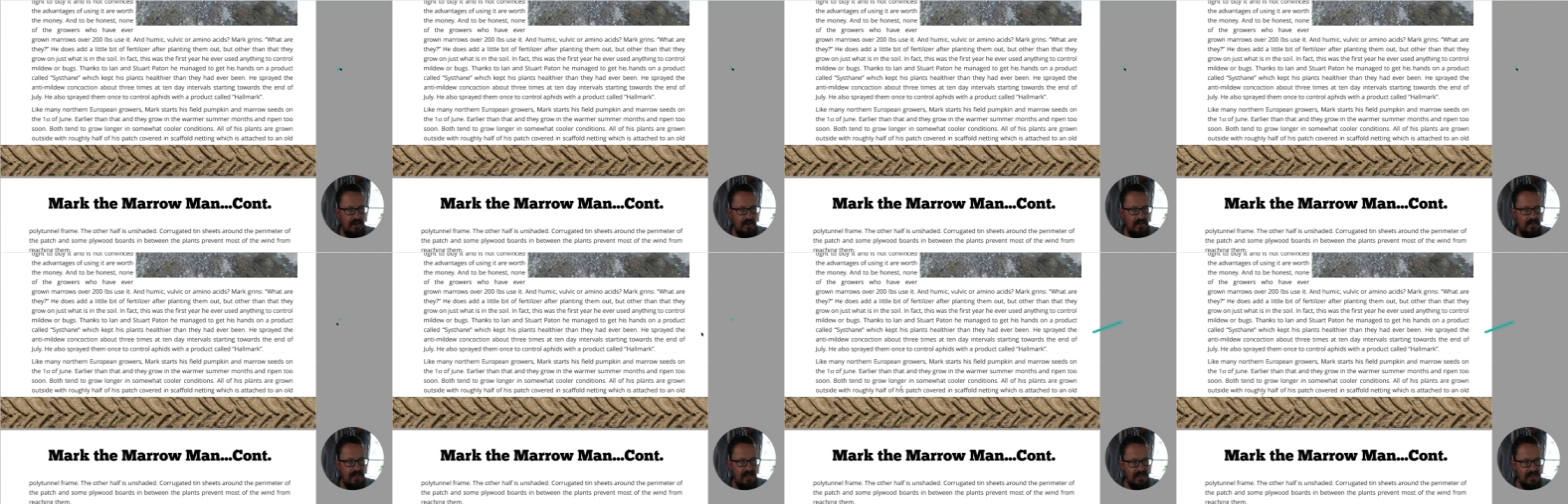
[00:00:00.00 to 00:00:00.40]

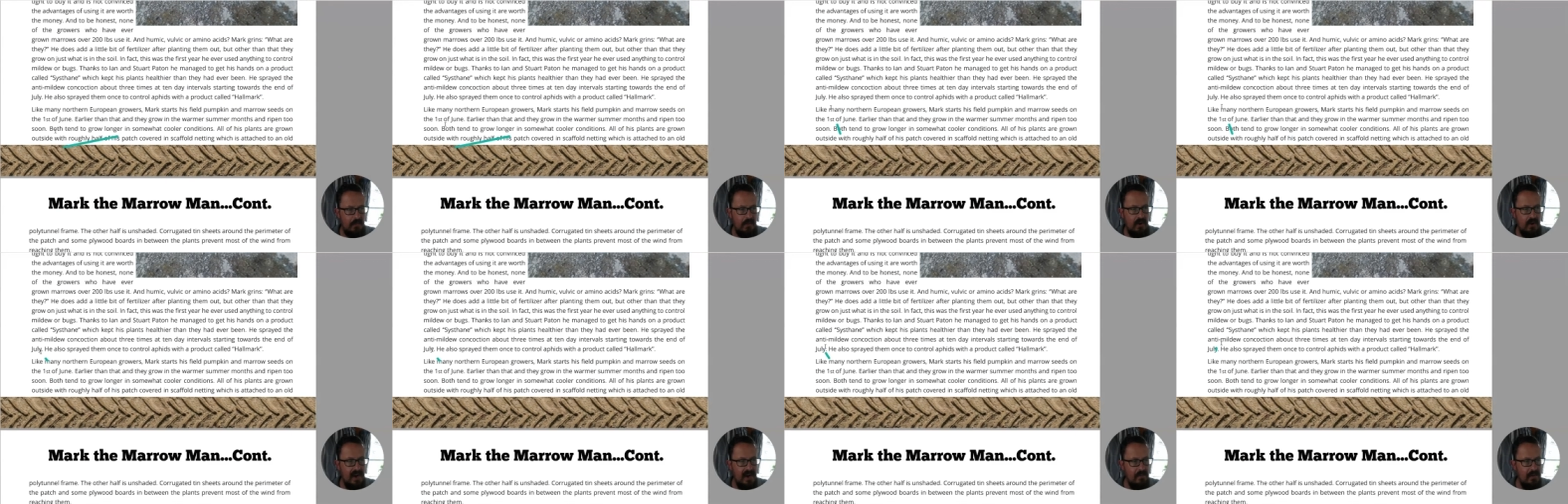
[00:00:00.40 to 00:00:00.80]
There's a
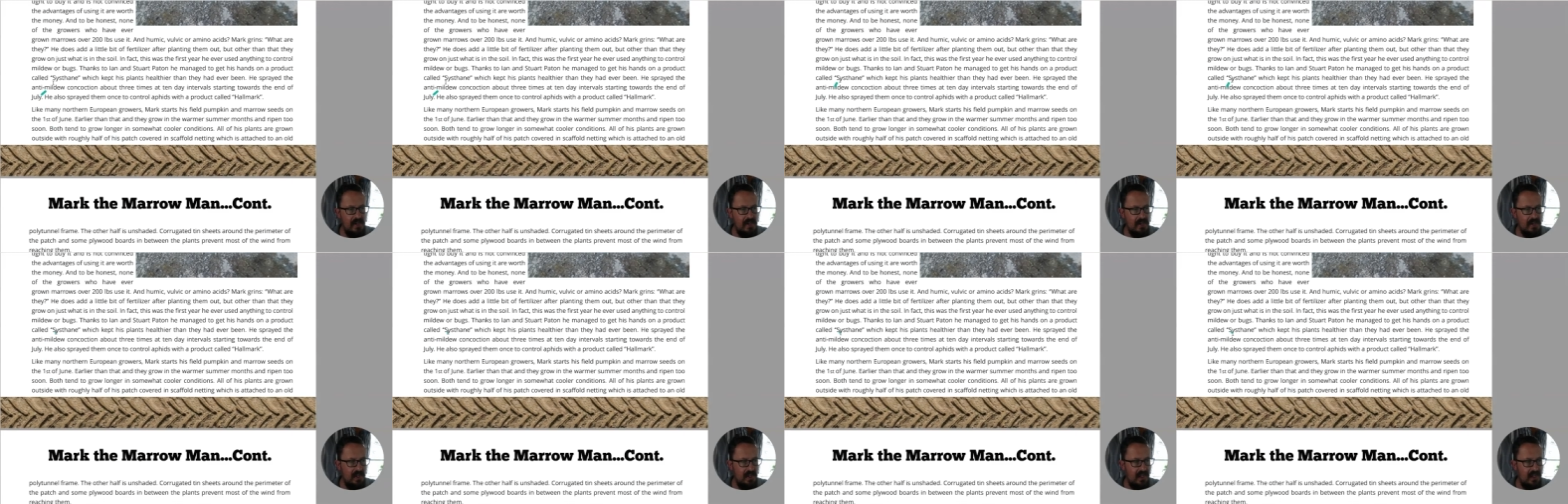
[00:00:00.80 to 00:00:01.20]
product
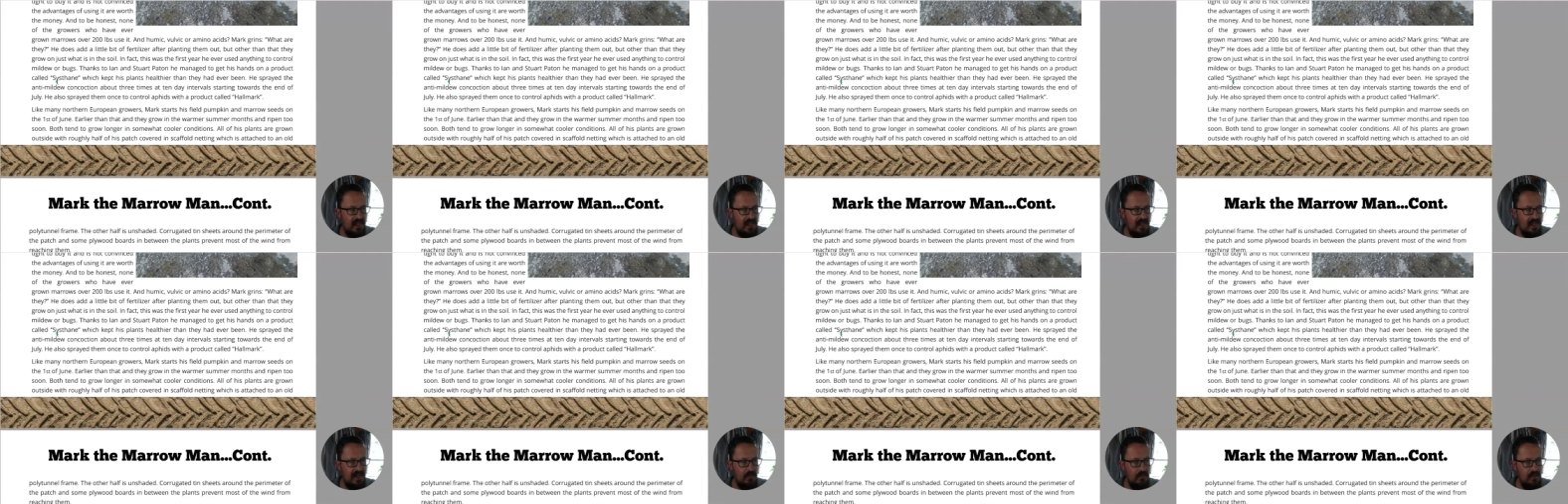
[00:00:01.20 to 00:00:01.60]
mentioned
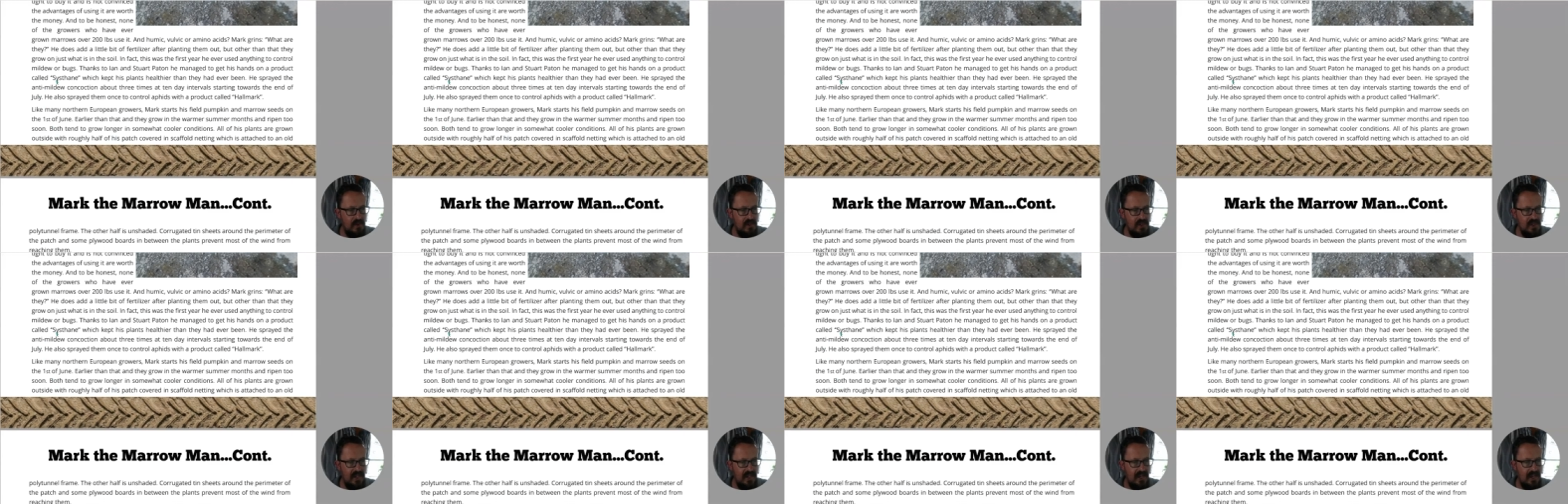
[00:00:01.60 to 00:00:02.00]
here,
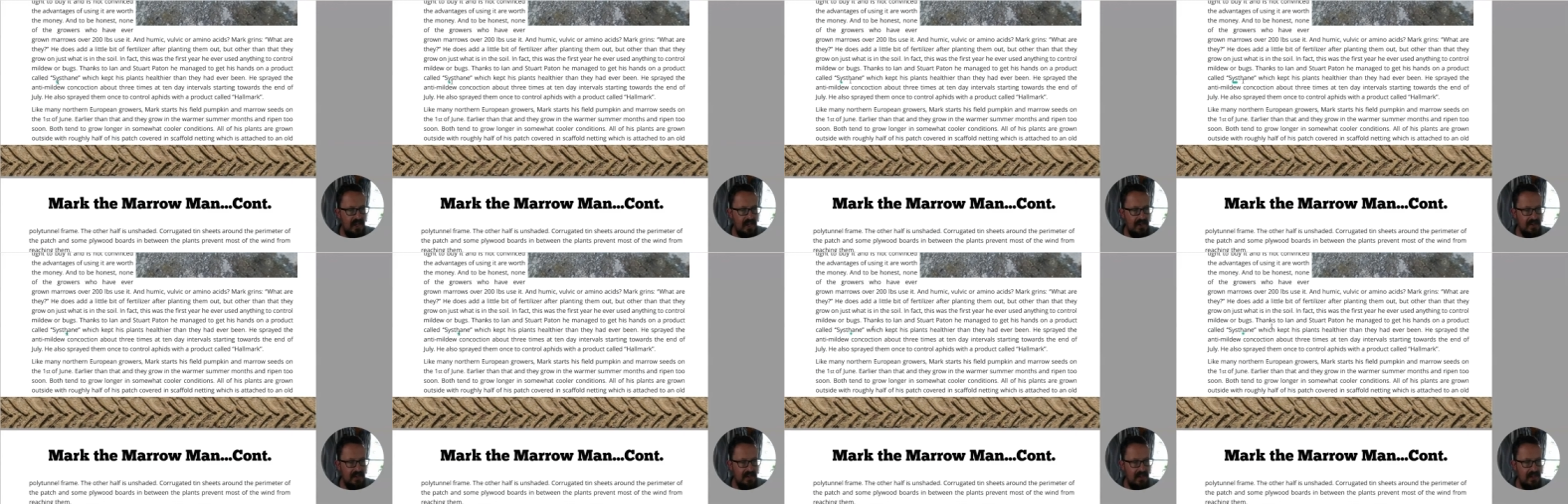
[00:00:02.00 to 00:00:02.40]
which Ian
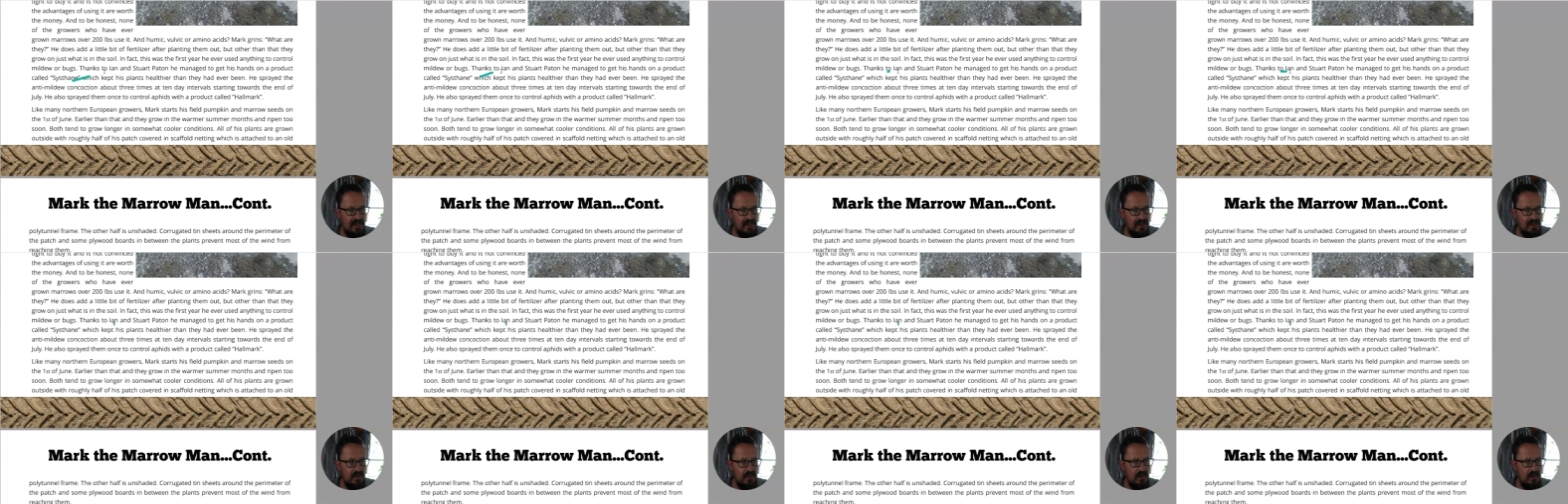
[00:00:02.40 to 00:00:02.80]
and
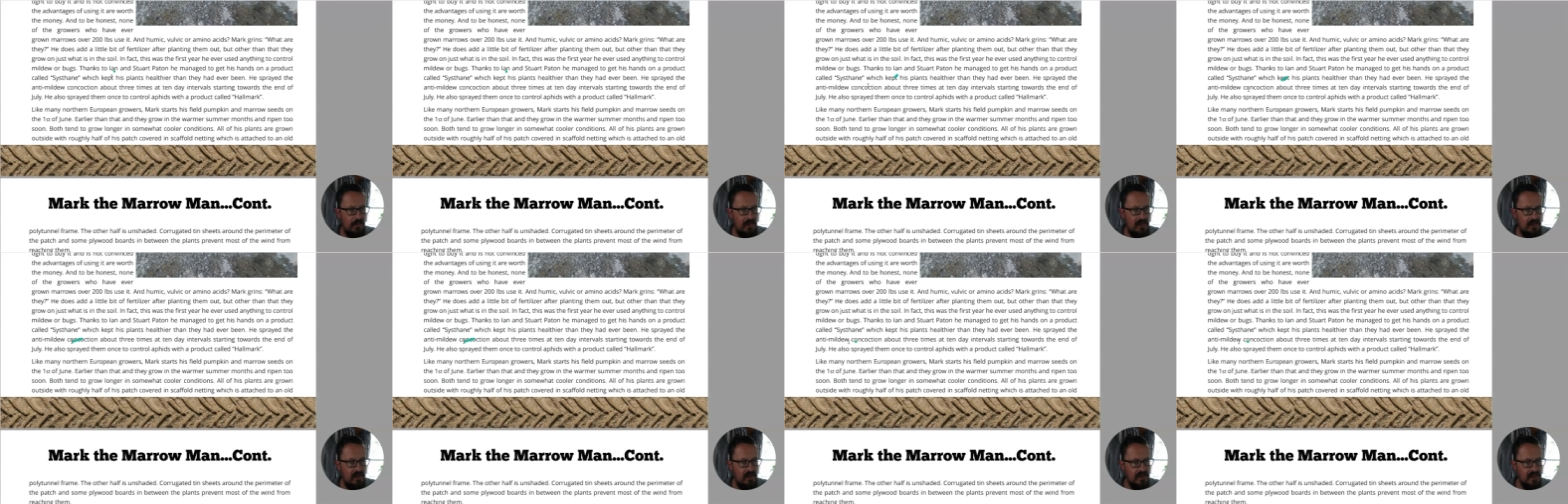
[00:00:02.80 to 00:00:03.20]
Stuart have
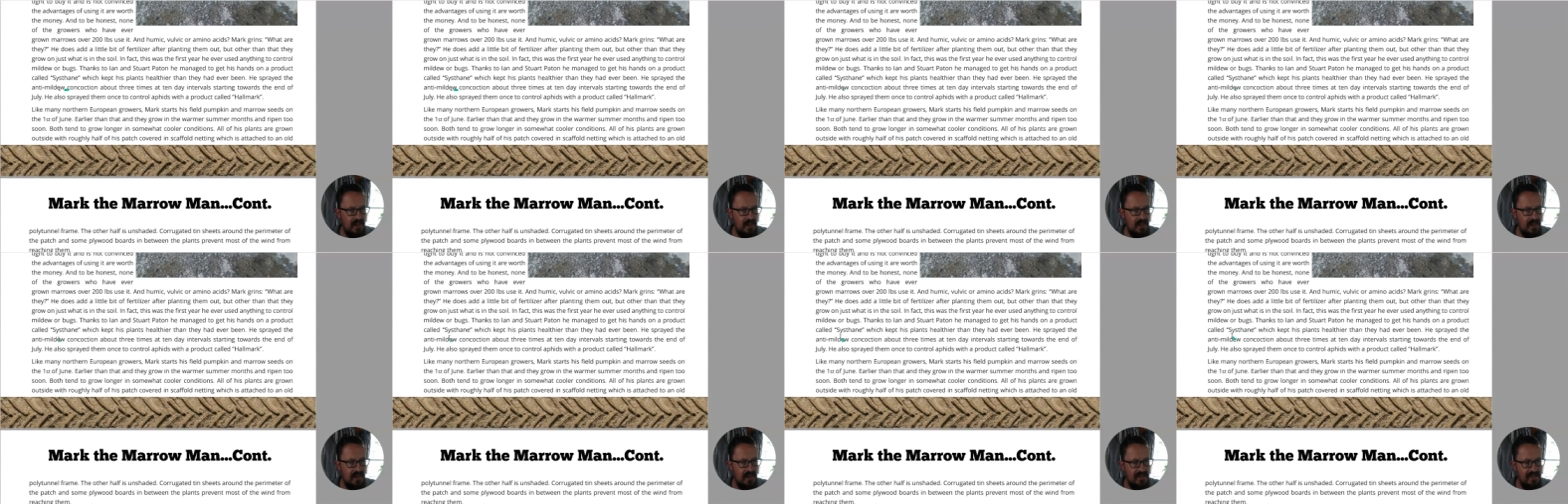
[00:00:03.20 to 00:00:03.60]
been
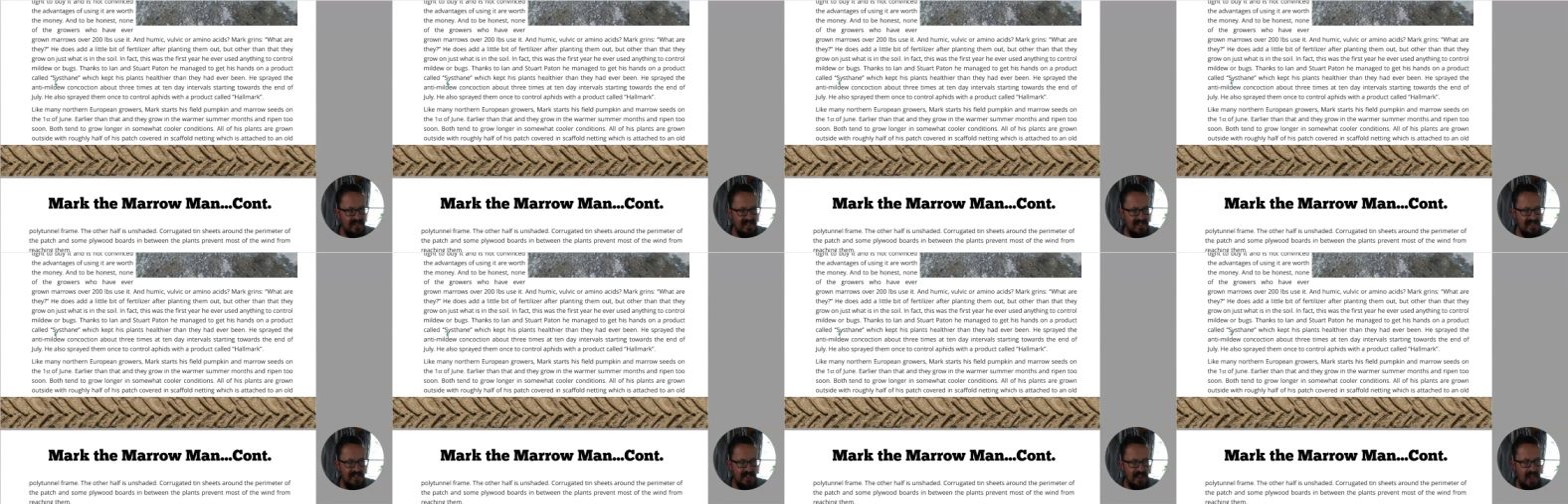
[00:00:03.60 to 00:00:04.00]
using,
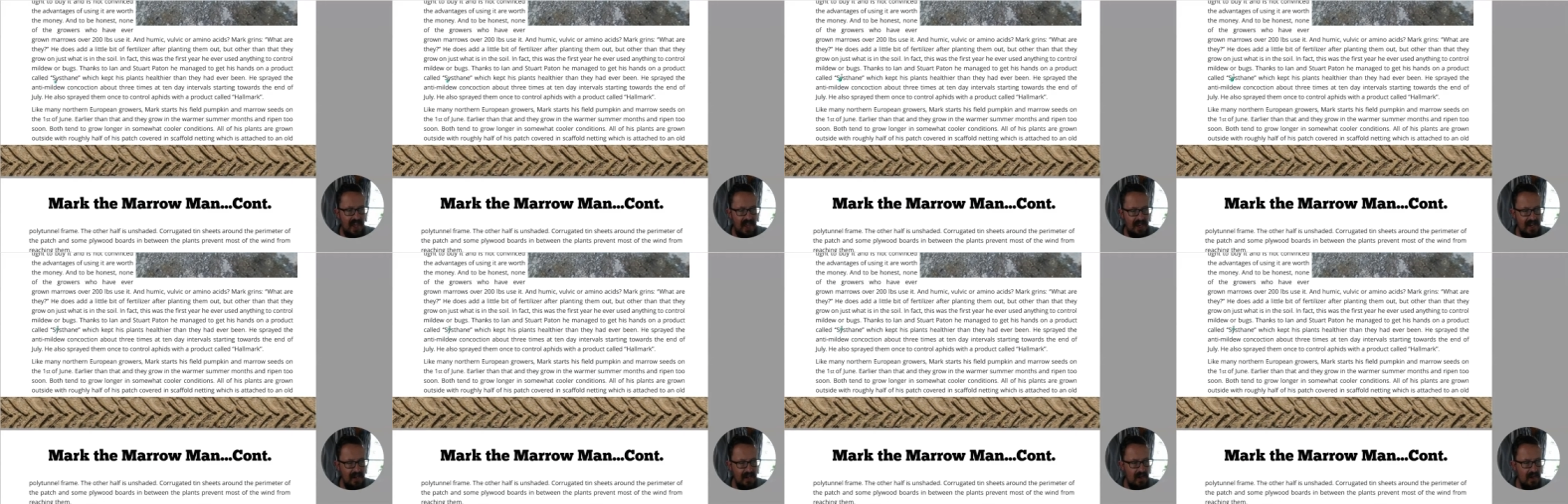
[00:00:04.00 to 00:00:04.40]

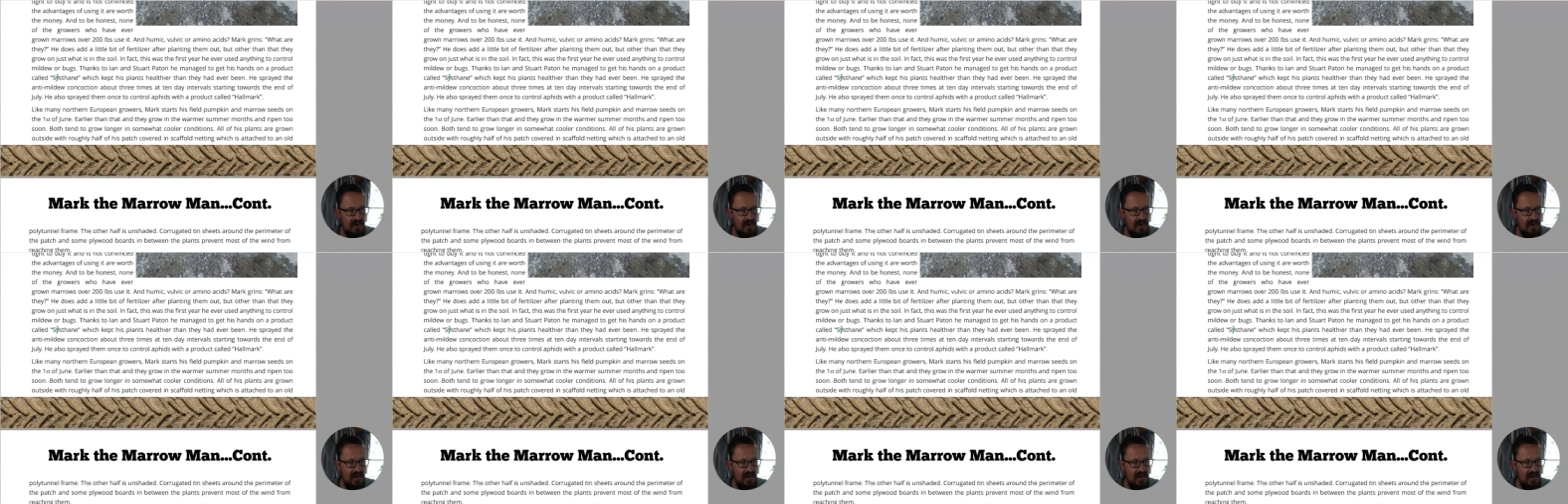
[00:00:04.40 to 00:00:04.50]
Sustain.